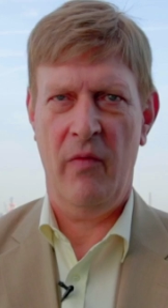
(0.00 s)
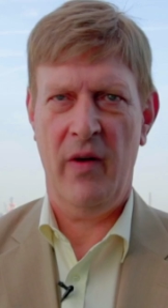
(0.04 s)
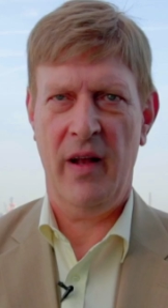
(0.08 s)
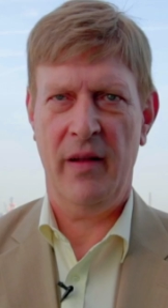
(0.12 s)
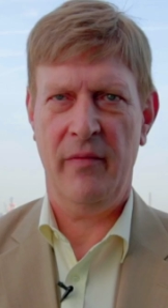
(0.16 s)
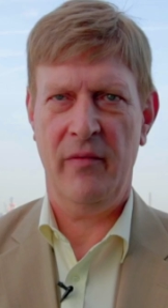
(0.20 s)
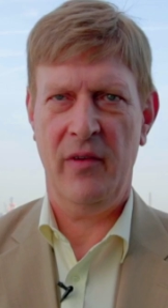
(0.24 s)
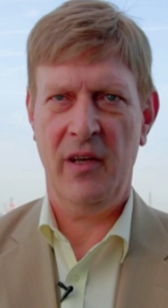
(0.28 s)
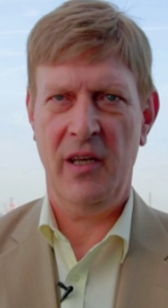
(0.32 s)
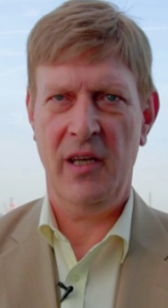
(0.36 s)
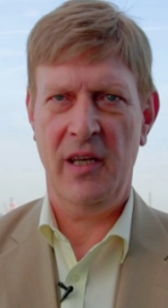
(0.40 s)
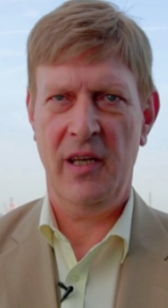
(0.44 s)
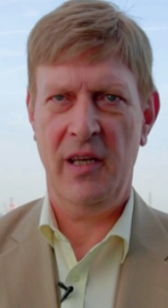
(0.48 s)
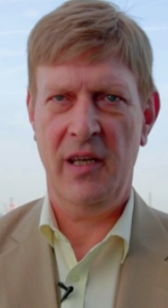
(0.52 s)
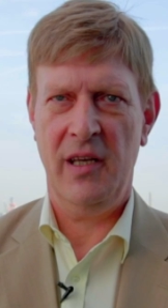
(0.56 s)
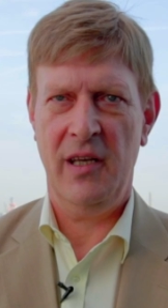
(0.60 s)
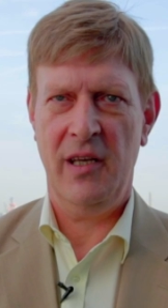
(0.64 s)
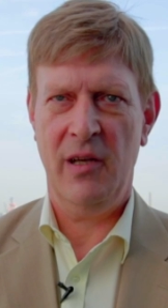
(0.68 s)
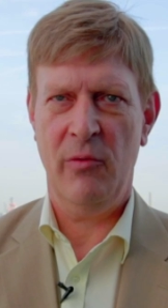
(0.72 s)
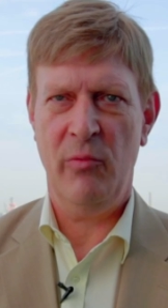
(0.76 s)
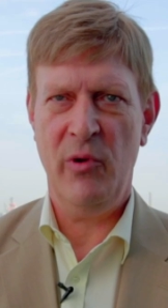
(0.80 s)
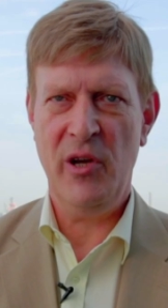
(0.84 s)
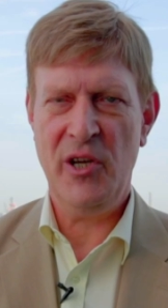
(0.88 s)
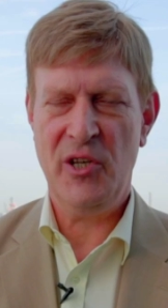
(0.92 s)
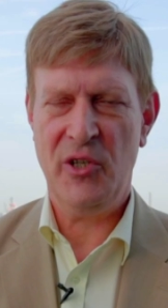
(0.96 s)
When
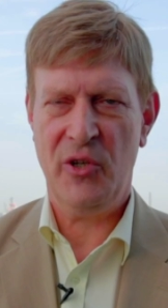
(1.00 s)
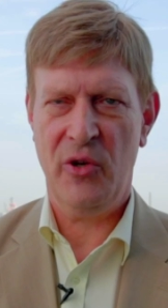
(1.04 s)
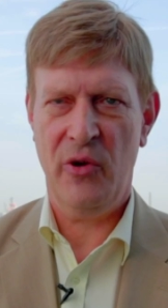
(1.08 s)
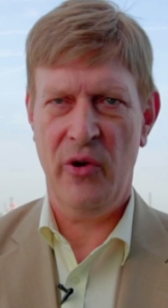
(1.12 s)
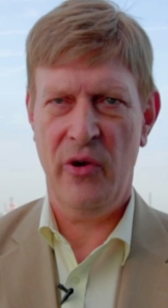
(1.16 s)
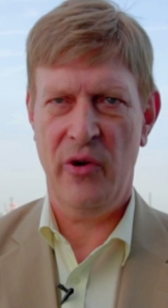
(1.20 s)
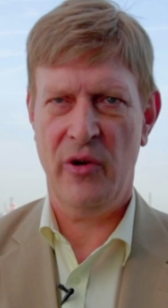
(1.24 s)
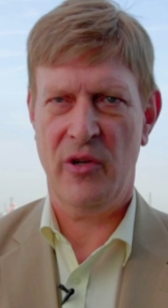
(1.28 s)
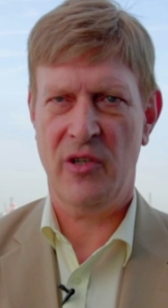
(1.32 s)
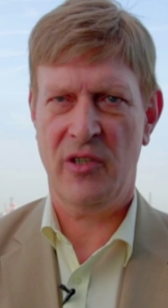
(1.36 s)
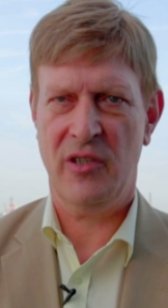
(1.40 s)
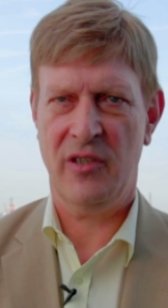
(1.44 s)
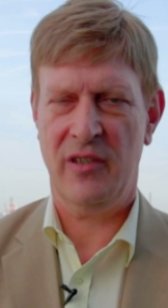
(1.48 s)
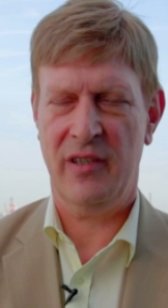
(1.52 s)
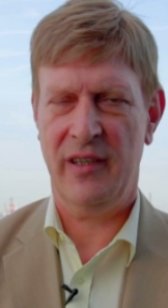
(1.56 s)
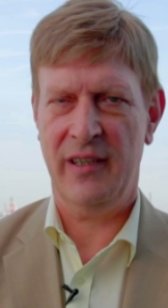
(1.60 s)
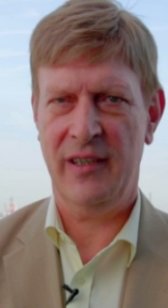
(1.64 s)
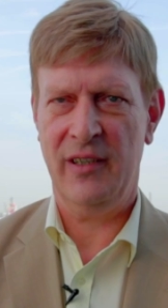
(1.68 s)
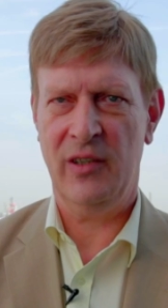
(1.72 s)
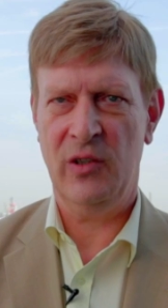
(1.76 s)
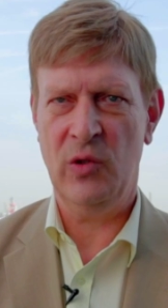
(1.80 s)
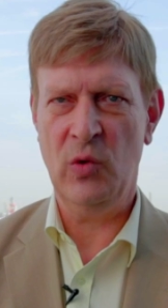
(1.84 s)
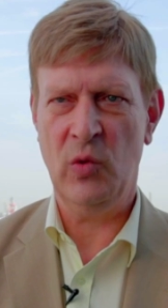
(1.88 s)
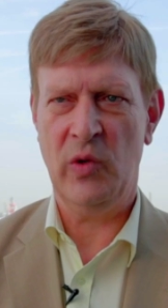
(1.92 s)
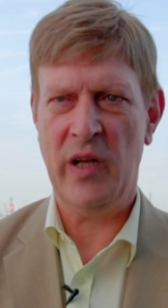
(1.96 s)
we researched
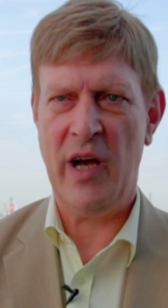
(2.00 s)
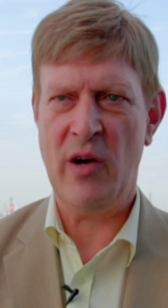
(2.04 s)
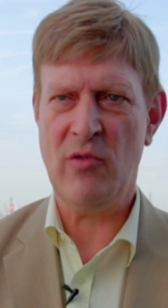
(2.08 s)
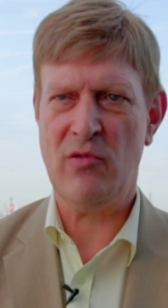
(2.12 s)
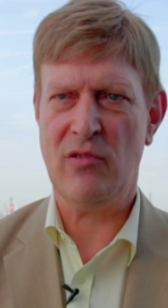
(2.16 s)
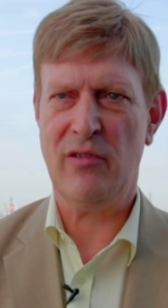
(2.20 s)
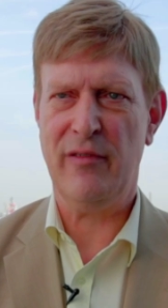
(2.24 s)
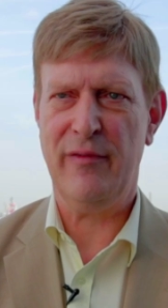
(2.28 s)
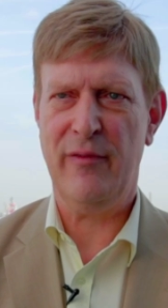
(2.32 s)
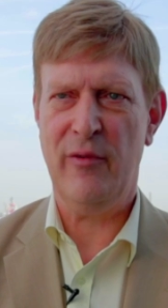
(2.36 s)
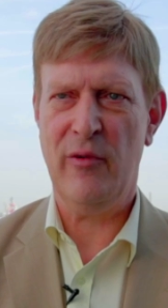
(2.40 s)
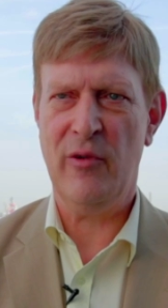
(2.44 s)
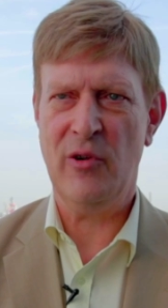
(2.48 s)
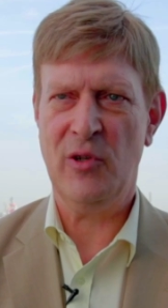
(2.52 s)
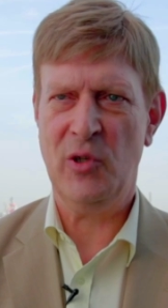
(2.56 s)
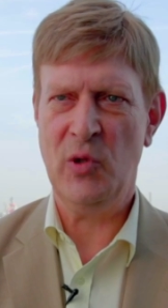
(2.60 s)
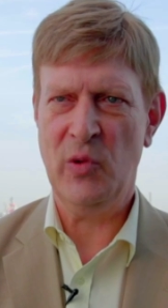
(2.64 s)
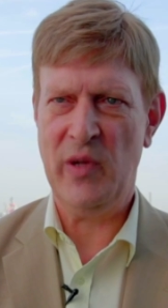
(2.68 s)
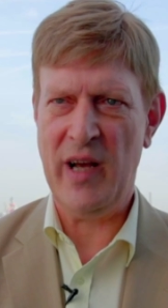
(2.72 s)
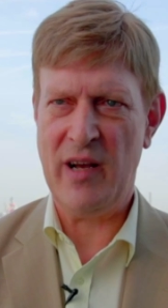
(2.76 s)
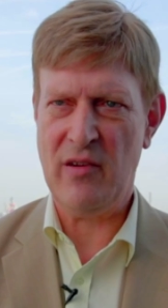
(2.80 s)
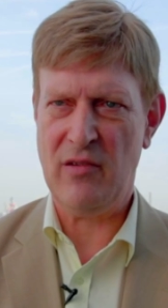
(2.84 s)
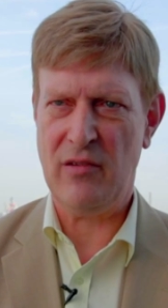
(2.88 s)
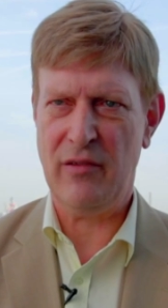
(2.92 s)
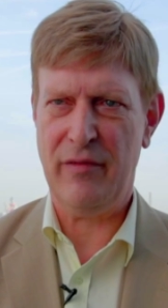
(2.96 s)
in
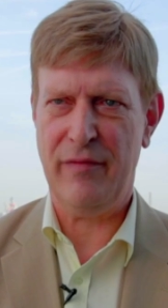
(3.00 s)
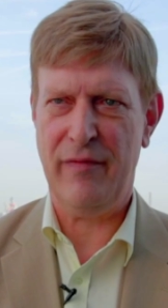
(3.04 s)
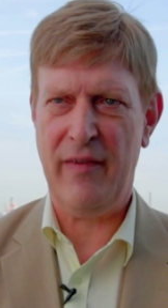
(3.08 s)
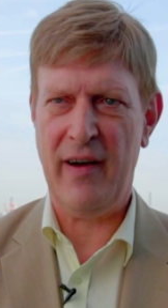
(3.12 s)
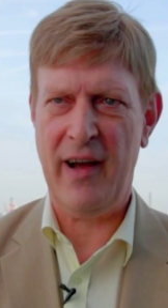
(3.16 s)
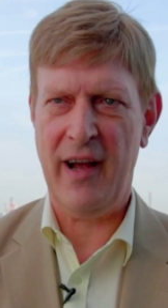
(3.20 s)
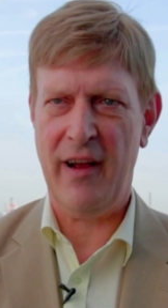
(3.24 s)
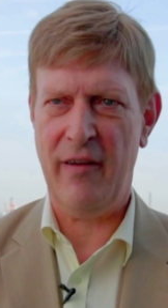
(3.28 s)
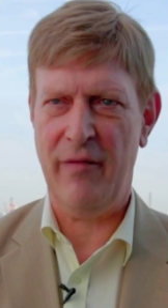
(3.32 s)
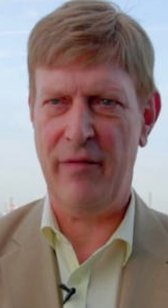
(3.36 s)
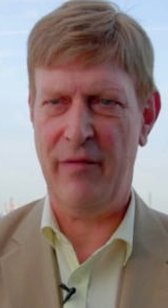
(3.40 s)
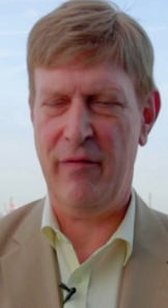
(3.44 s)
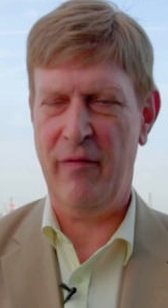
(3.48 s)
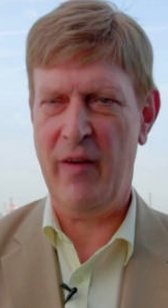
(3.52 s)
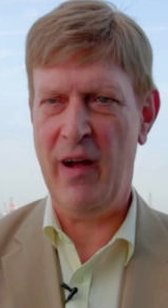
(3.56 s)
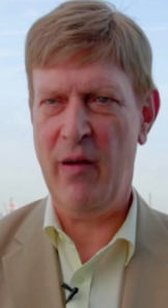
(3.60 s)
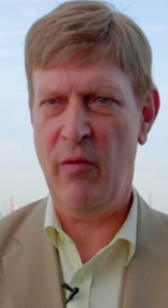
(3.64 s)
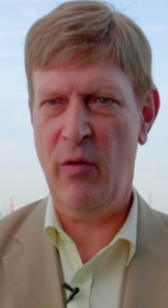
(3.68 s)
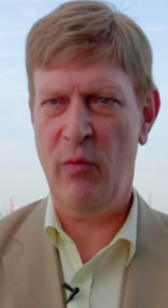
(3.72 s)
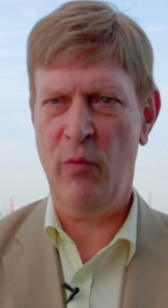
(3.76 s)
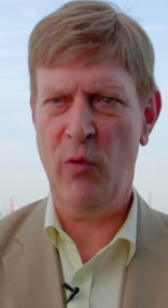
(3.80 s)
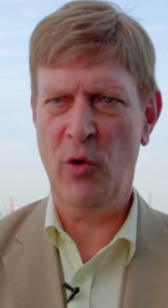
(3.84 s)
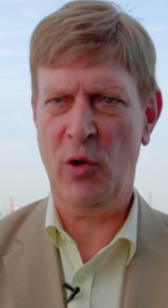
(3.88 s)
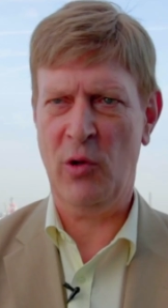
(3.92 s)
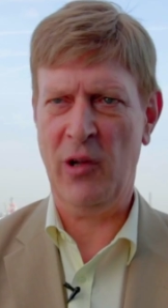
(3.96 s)
2004-2005 where
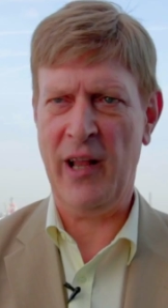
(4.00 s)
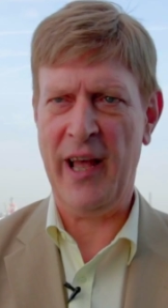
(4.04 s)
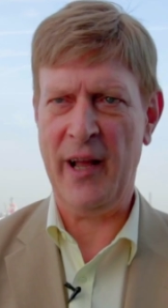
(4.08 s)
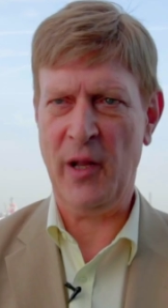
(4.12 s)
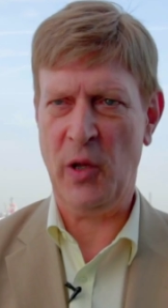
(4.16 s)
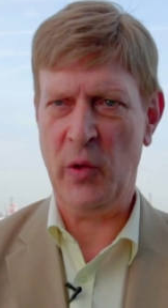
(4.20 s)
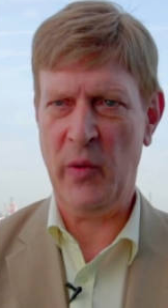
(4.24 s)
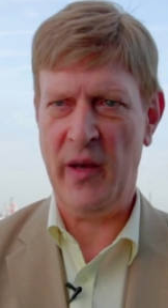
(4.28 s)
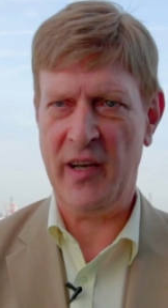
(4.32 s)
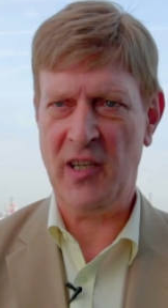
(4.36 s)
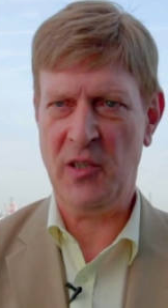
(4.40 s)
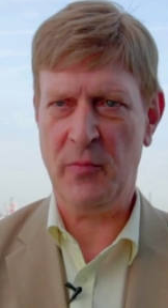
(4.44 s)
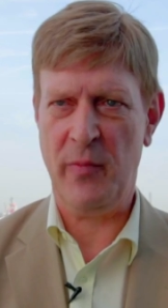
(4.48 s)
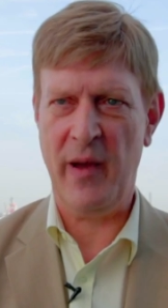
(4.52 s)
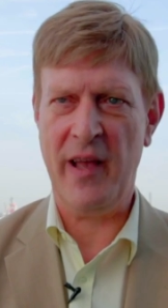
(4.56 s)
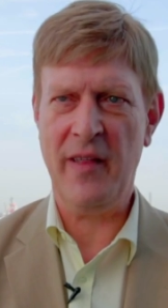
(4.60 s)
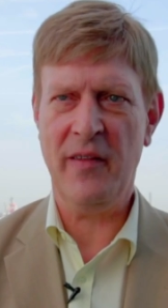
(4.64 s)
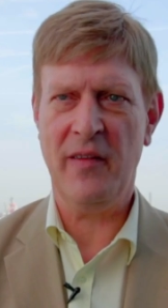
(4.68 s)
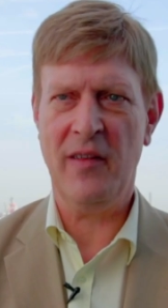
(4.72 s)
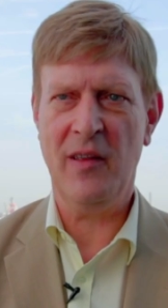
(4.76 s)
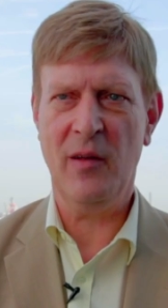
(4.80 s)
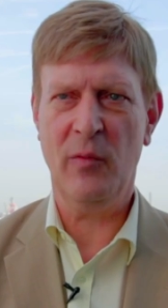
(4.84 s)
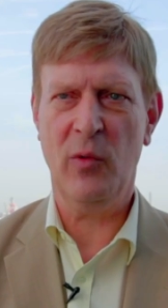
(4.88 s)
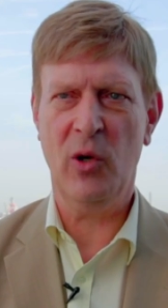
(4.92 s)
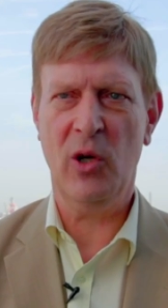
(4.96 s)
we would like to expand
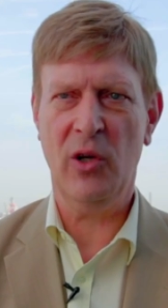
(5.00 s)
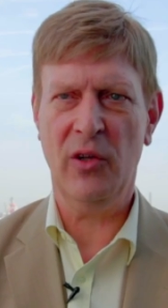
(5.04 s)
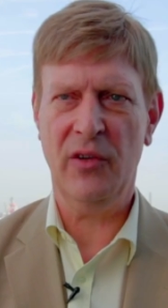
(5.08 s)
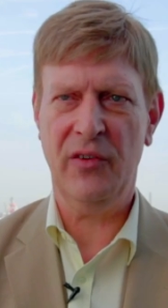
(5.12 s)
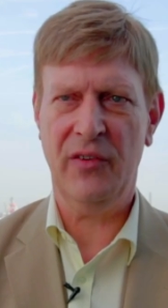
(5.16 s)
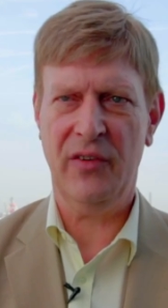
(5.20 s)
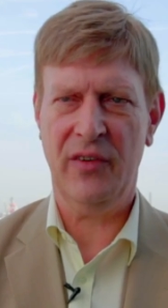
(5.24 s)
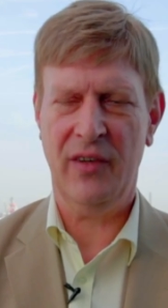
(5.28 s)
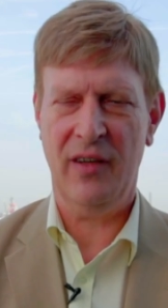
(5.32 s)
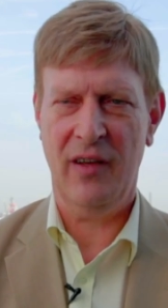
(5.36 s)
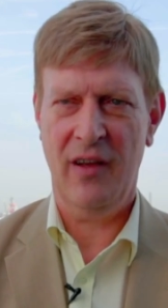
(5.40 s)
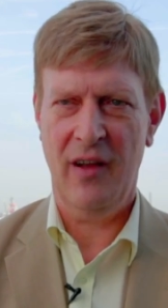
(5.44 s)
in the world,